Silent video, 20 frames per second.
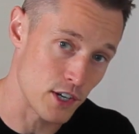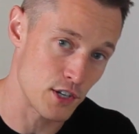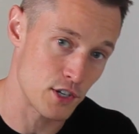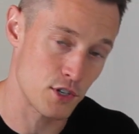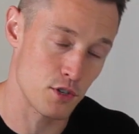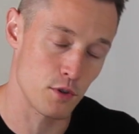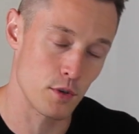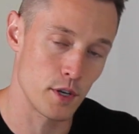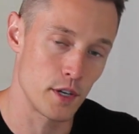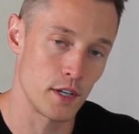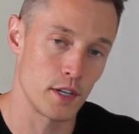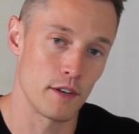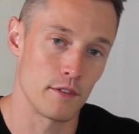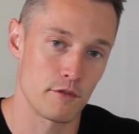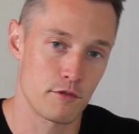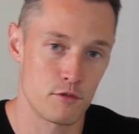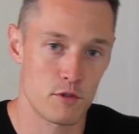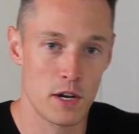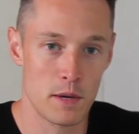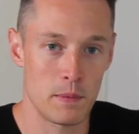history of
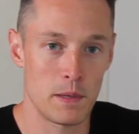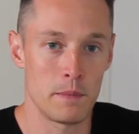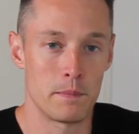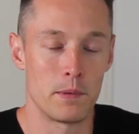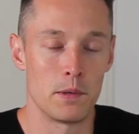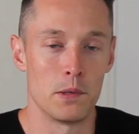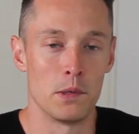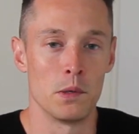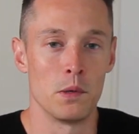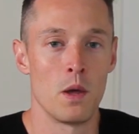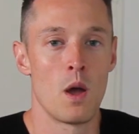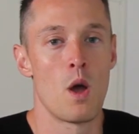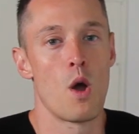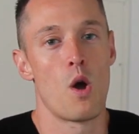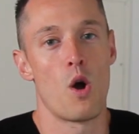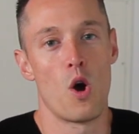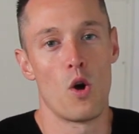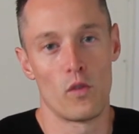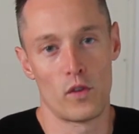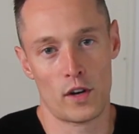straight people
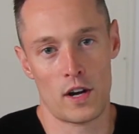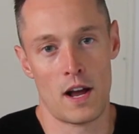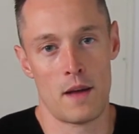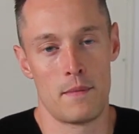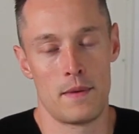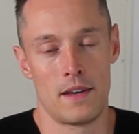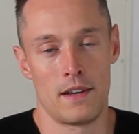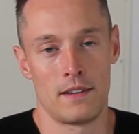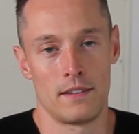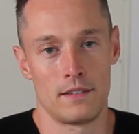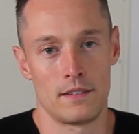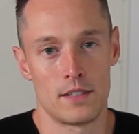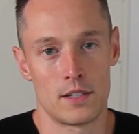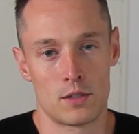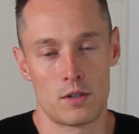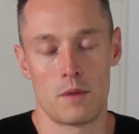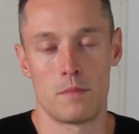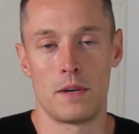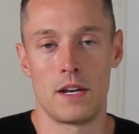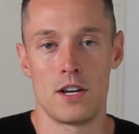overcoming
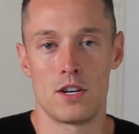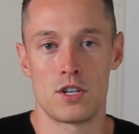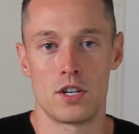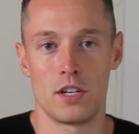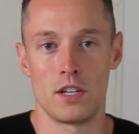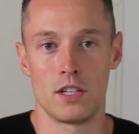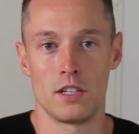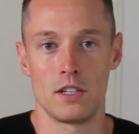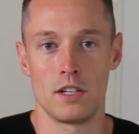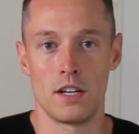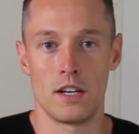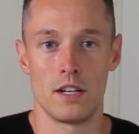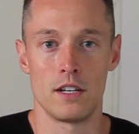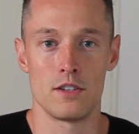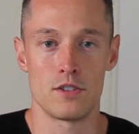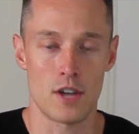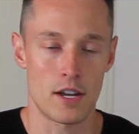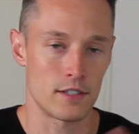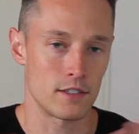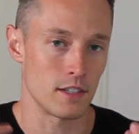discrimination and
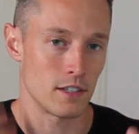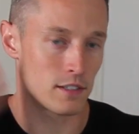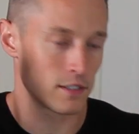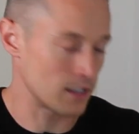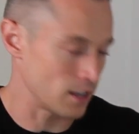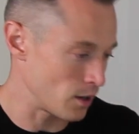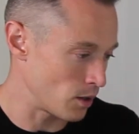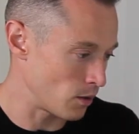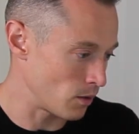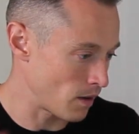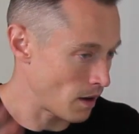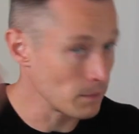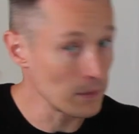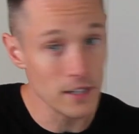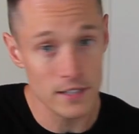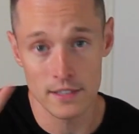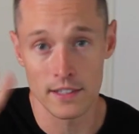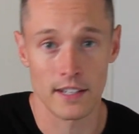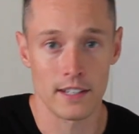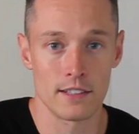injustice. So I'm
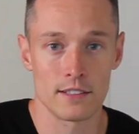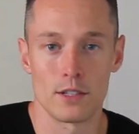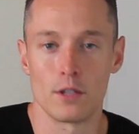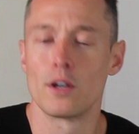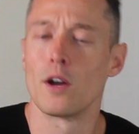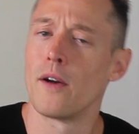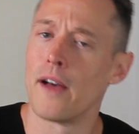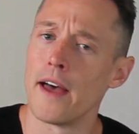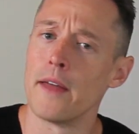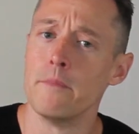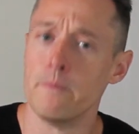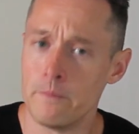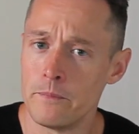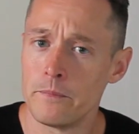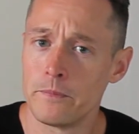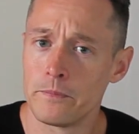listening, so go ahead.